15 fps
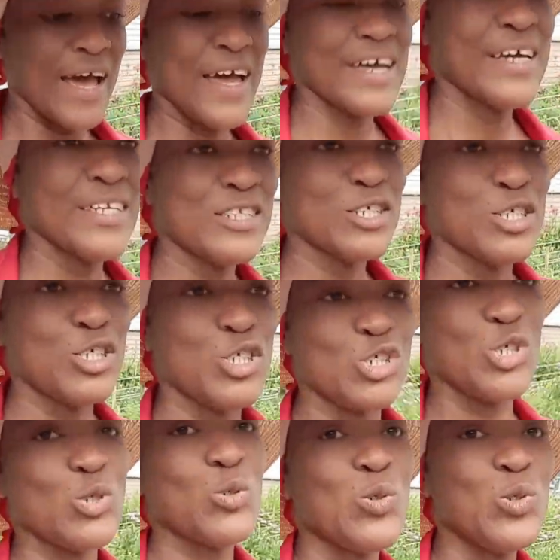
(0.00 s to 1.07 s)
and
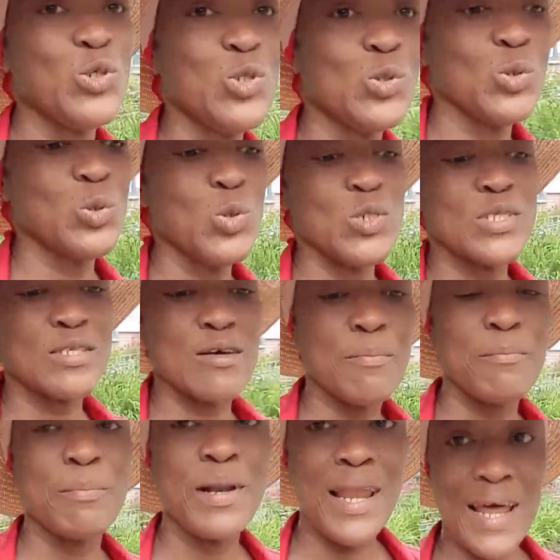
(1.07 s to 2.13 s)
show you
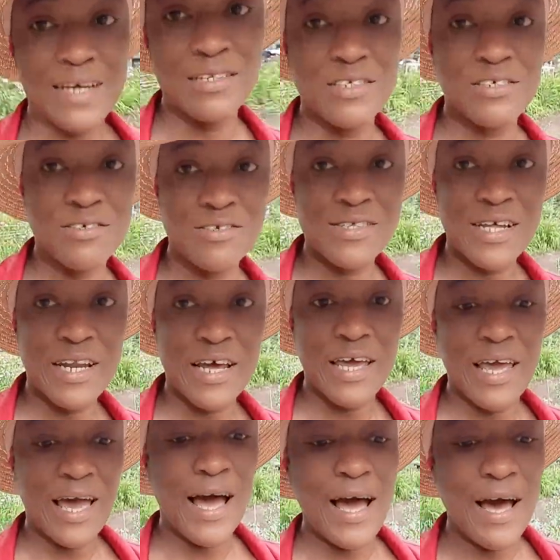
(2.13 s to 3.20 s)
some planters that I
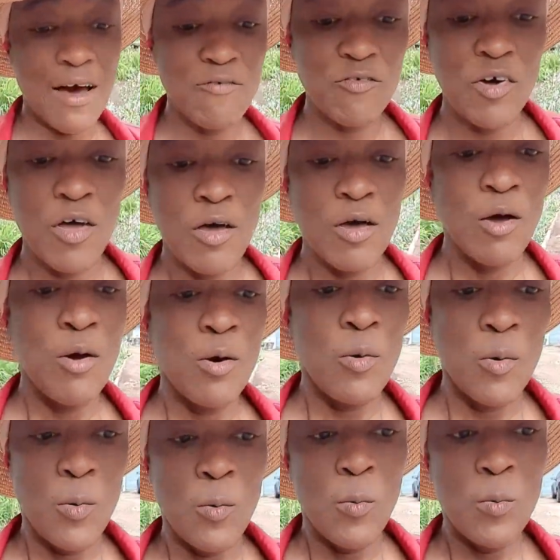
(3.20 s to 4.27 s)
have
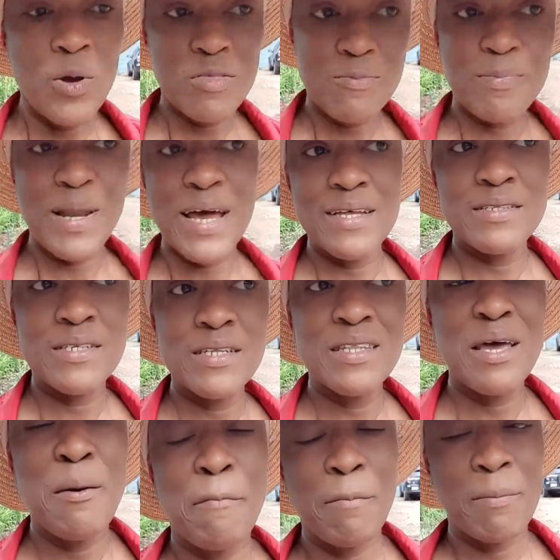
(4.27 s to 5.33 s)
with plants in
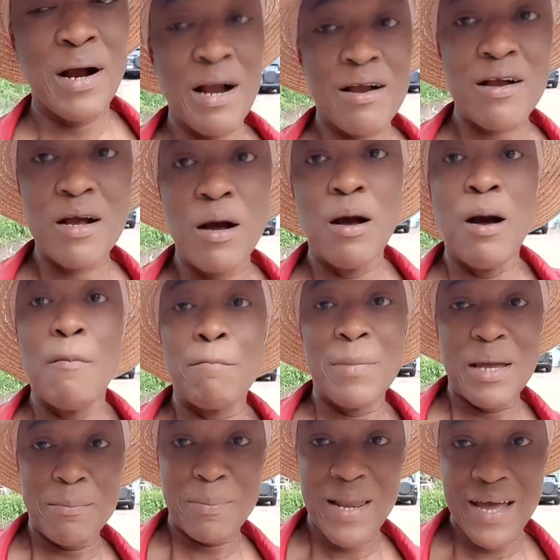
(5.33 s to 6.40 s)
them. Mark,
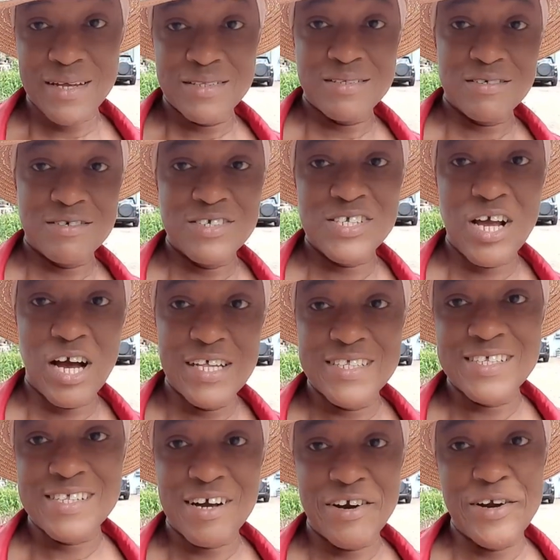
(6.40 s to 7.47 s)
my planters got
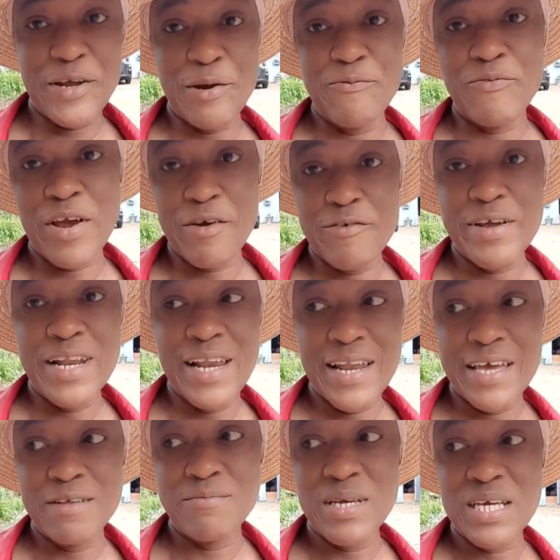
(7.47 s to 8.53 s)
started very
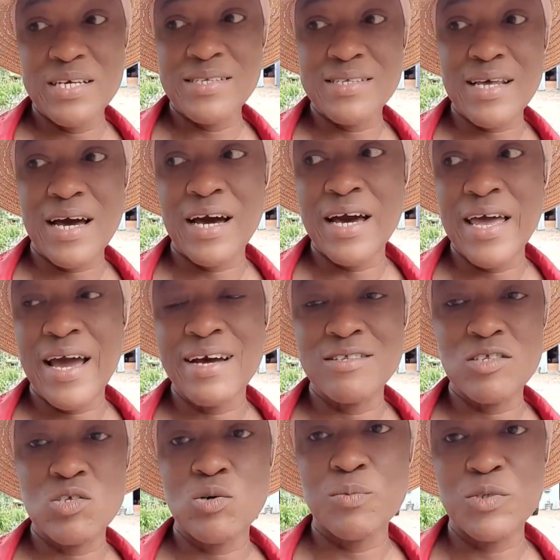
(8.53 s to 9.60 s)
late because I
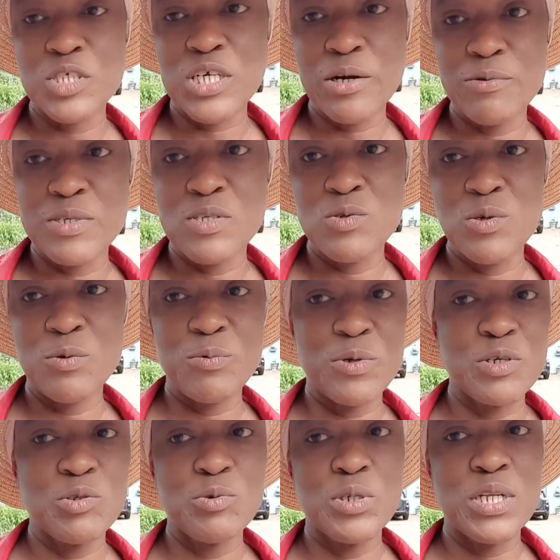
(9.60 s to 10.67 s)
had so much I was doing. We
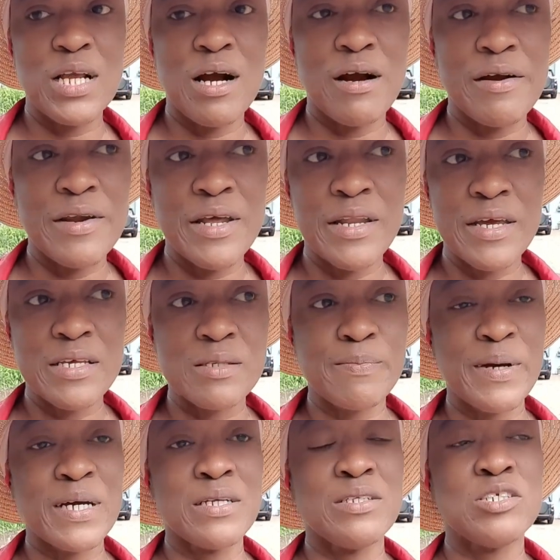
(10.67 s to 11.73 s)
are doing garden
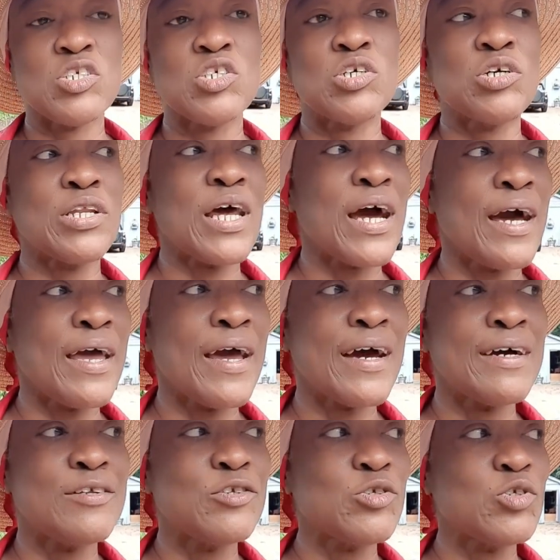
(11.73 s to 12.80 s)
expansion. I
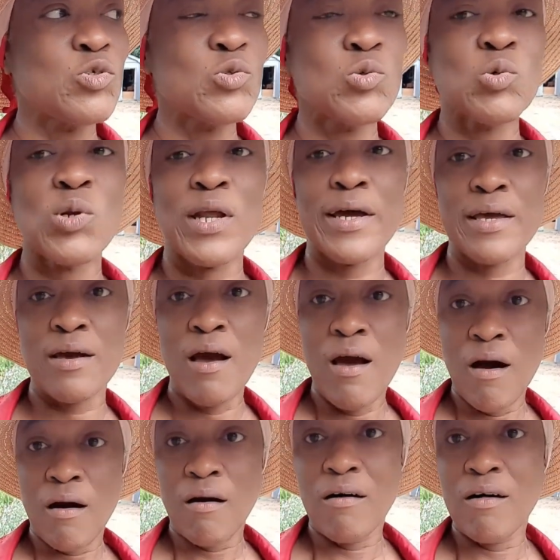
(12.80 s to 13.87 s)
had to do like
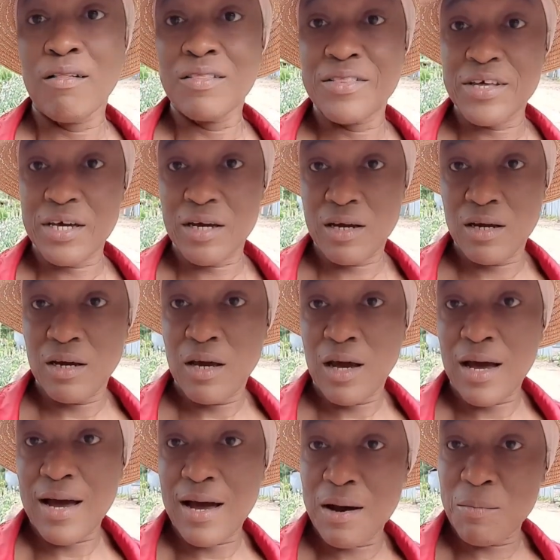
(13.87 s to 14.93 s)
all the
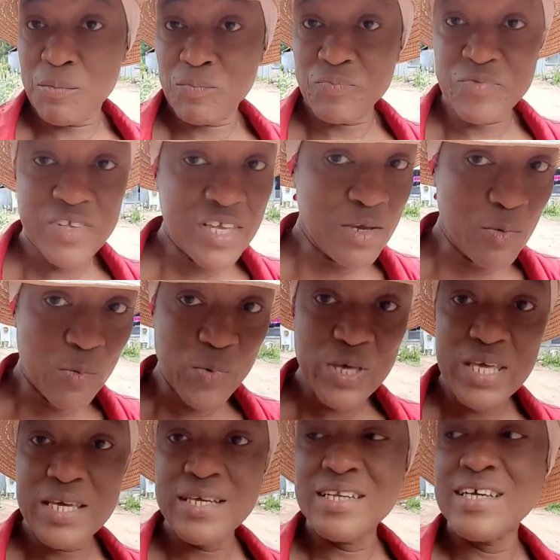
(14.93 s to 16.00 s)
um,
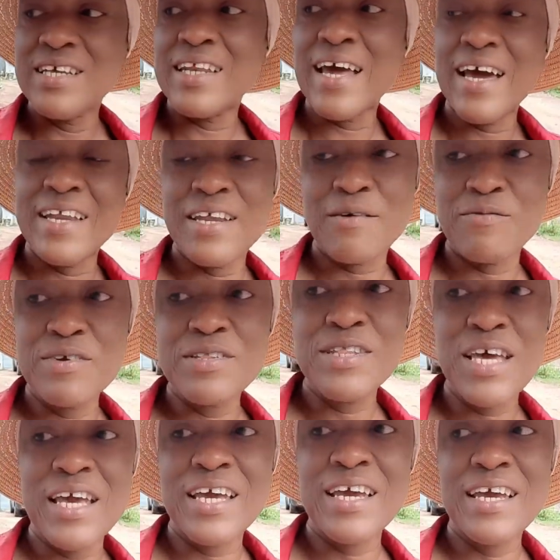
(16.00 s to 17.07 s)
de-weeding and
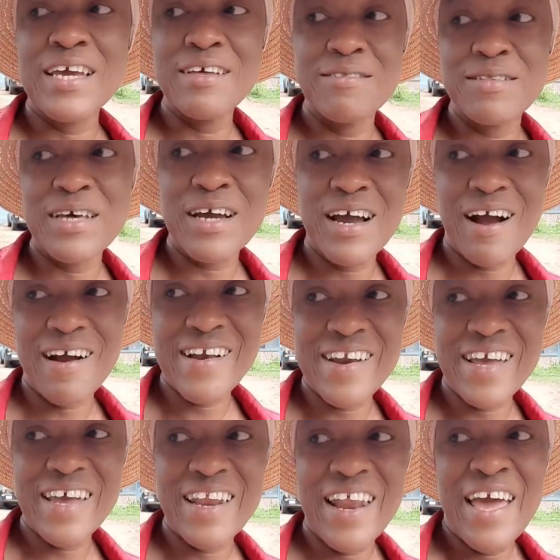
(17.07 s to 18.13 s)
everything in the
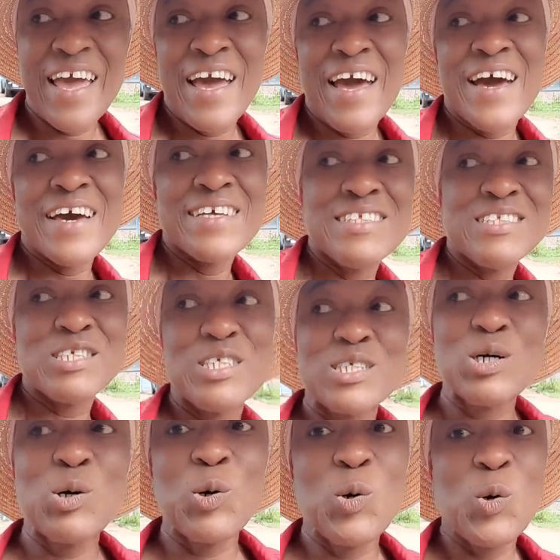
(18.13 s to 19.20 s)
garden. And
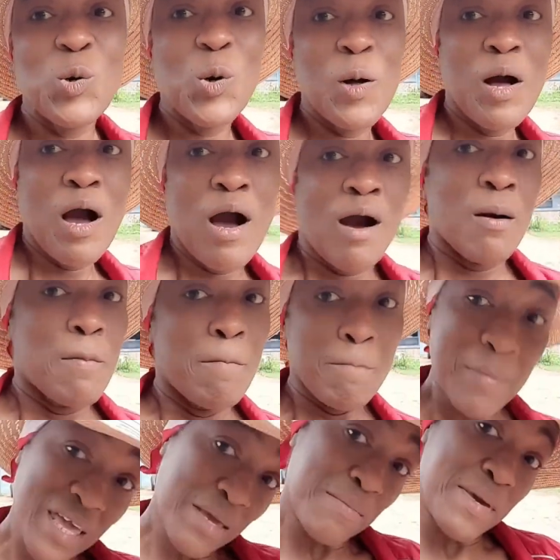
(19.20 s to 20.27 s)
so
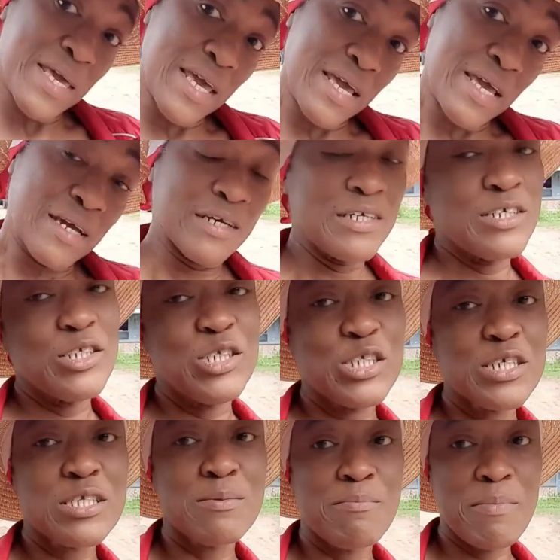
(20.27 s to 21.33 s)
maybe
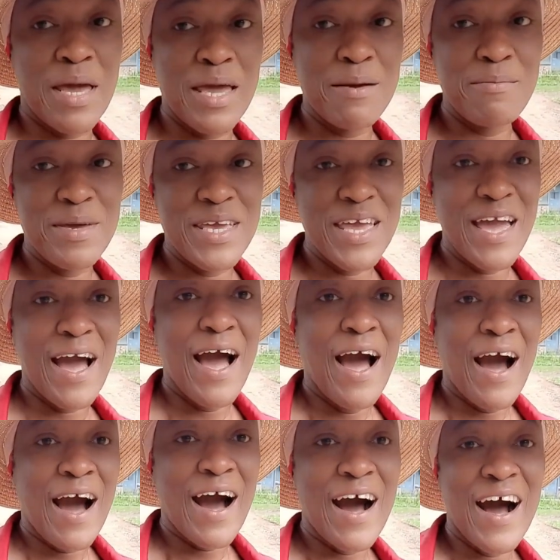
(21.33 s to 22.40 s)
just maybe
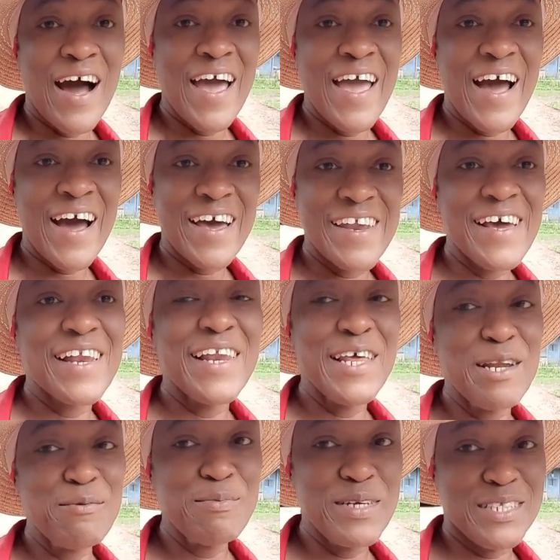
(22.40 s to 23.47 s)
i had a
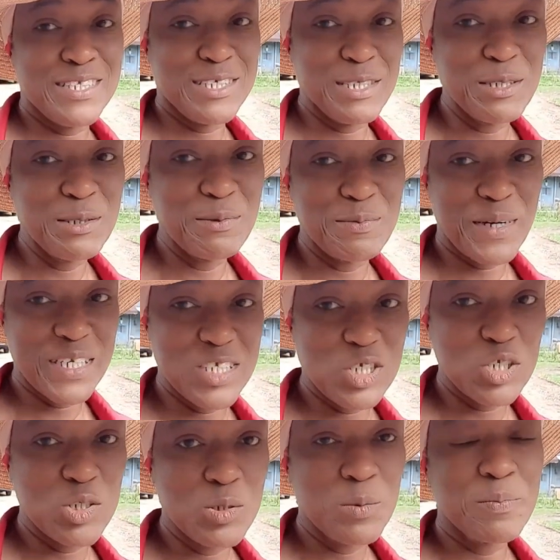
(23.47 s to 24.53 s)
little bit too much
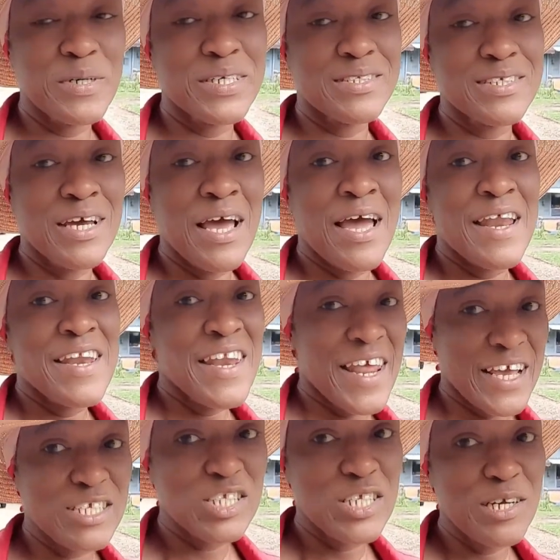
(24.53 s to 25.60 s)
to do but
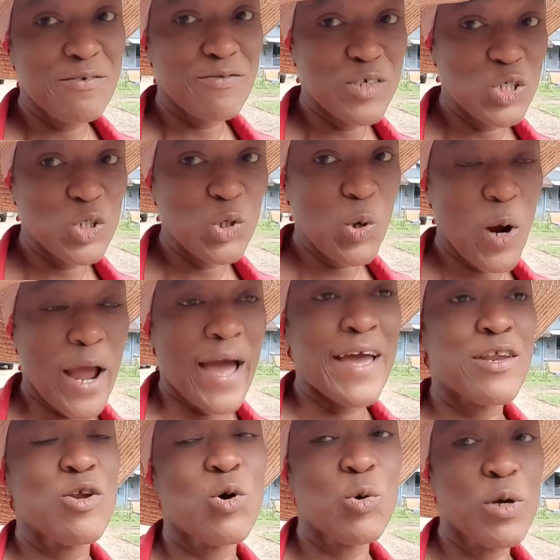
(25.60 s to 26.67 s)
next year for sure i
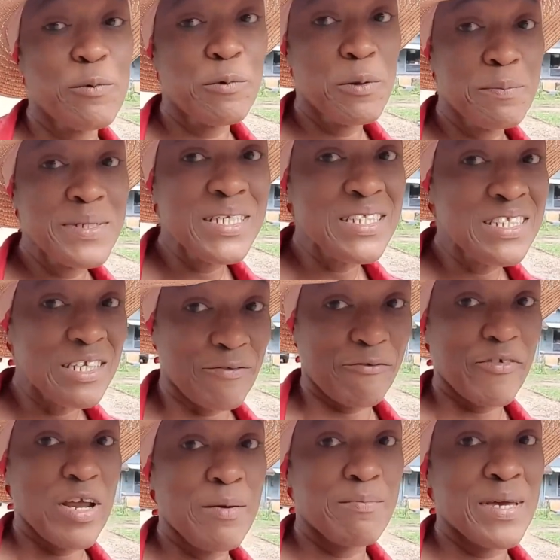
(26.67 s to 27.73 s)
know it will be
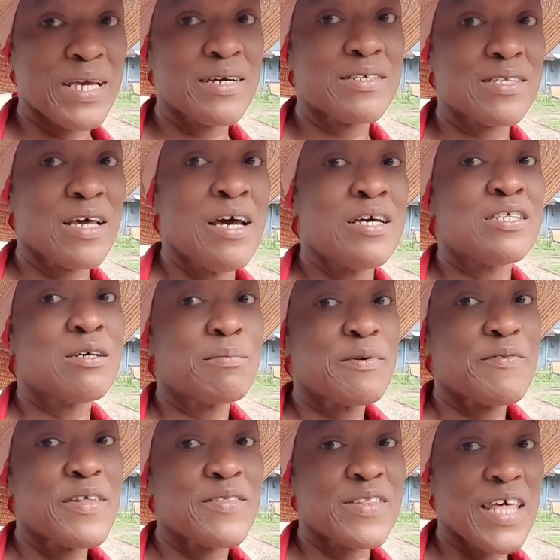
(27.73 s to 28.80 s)
different because some
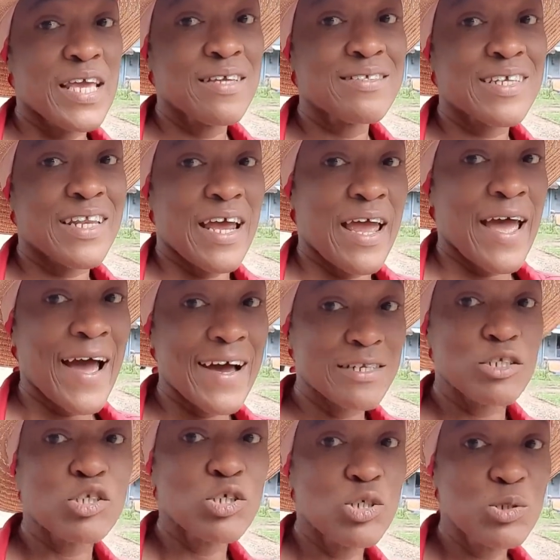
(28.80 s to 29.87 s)
of the things that i
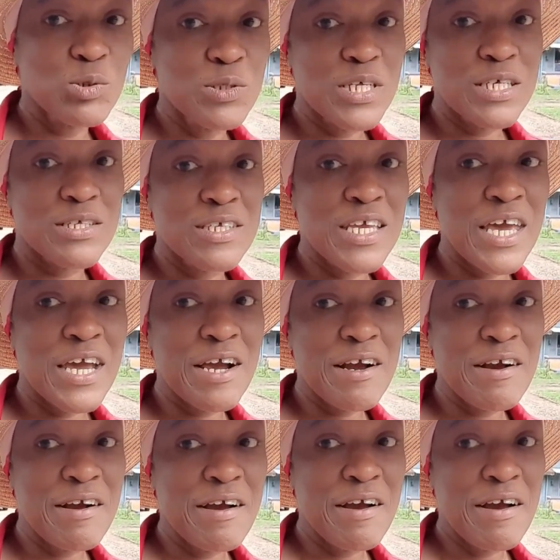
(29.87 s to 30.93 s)
had to do this
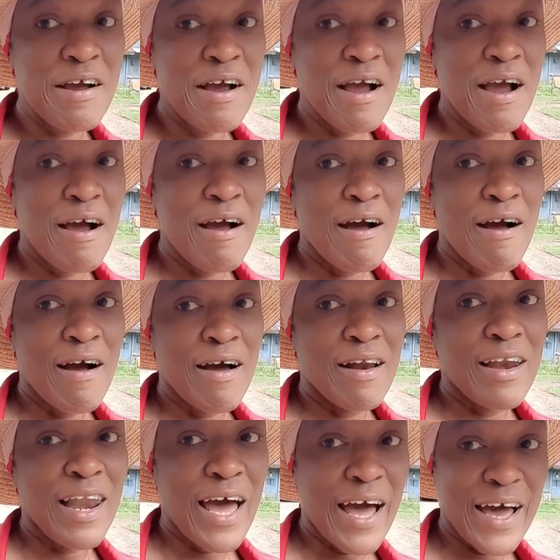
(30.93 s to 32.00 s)
year
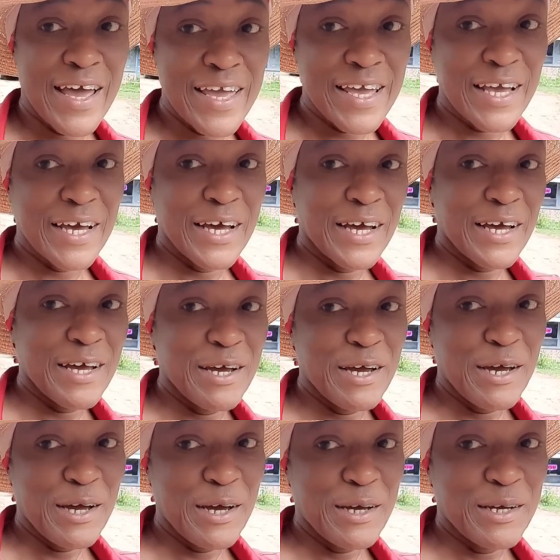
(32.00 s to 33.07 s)
like
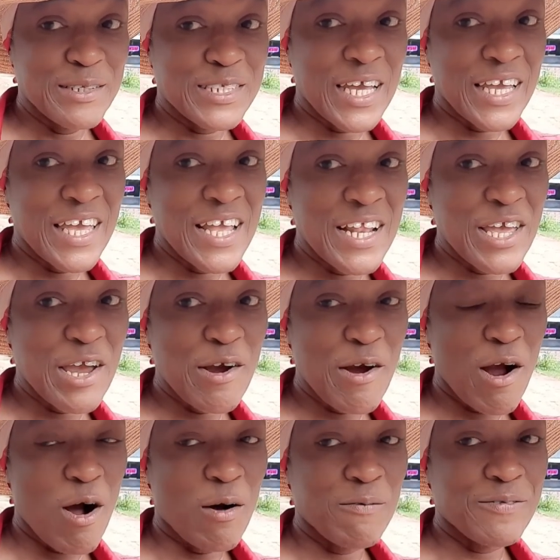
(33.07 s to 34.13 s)
taking
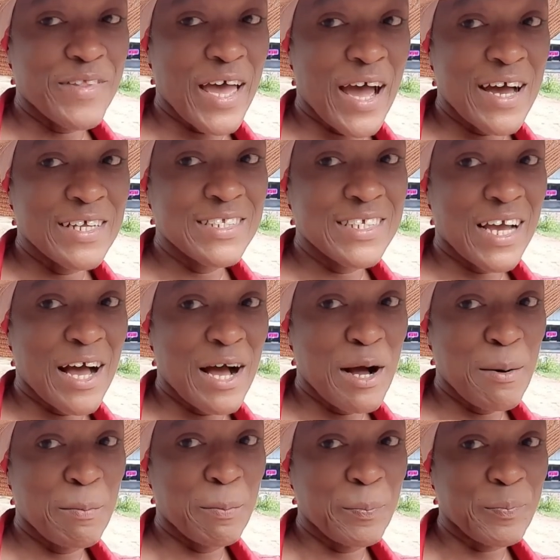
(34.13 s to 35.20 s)
care of that
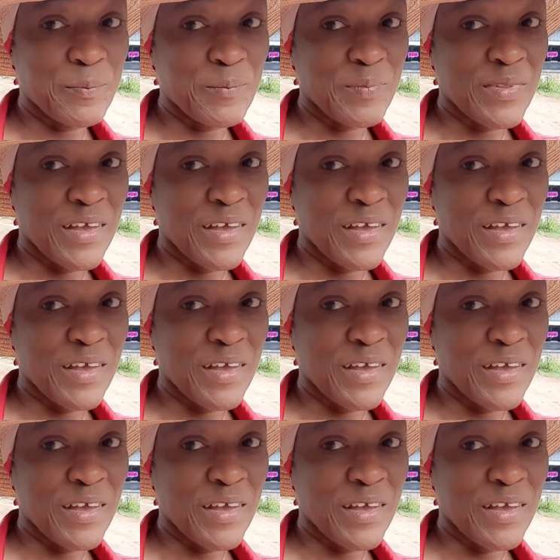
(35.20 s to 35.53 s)
um,